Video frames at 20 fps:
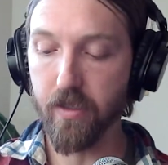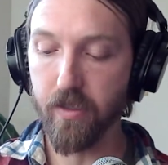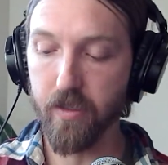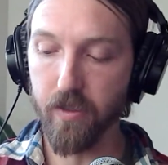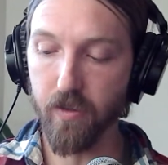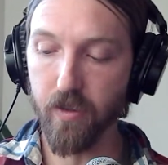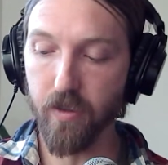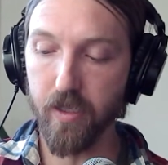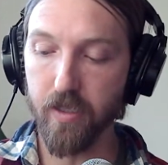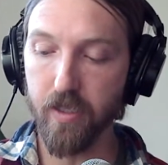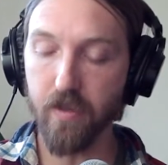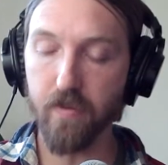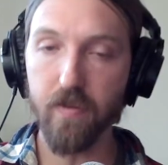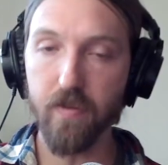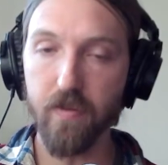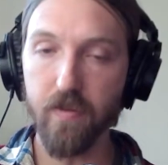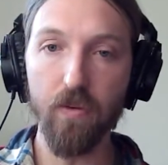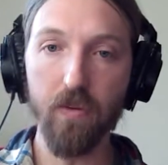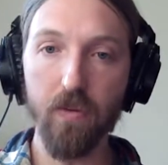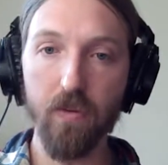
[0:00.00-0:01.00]
So this gives
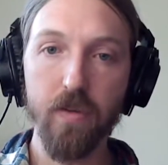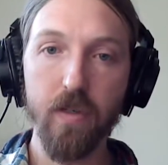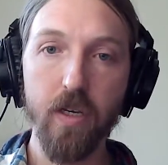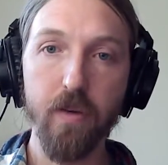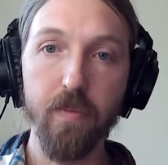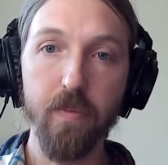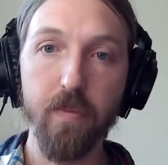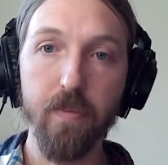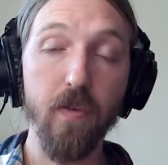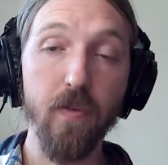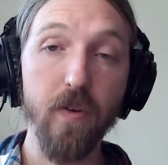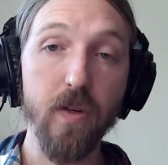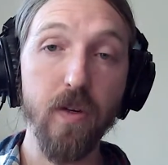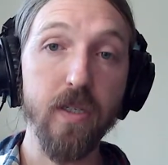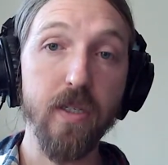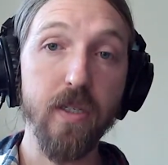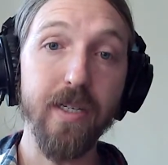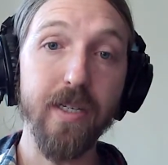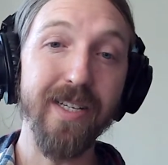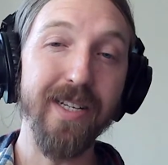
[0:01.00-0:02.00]
you a bit more
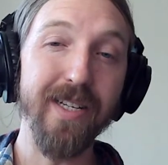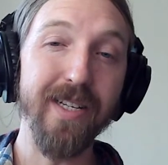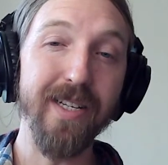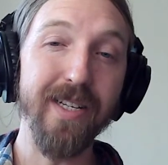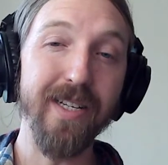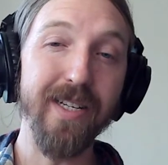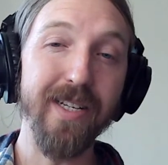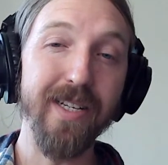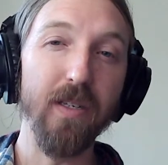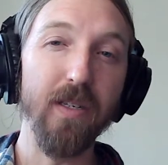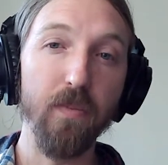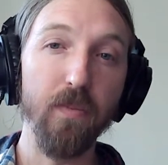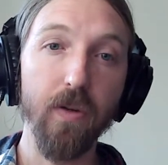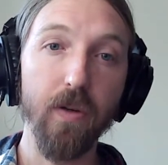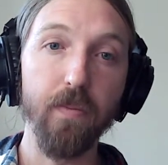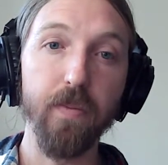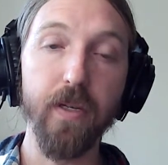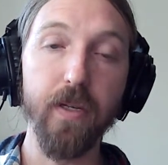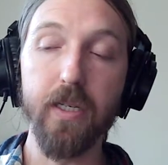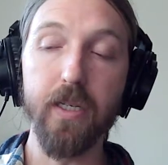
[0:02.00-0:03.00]
versatility and a bit simpler, a
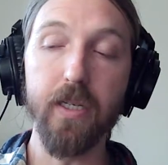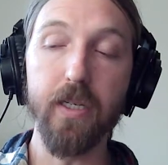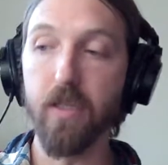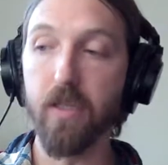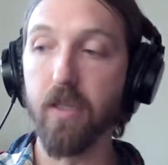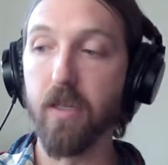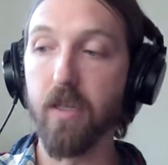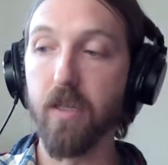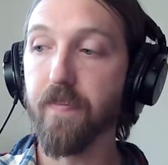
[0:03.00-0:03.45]
bit easier.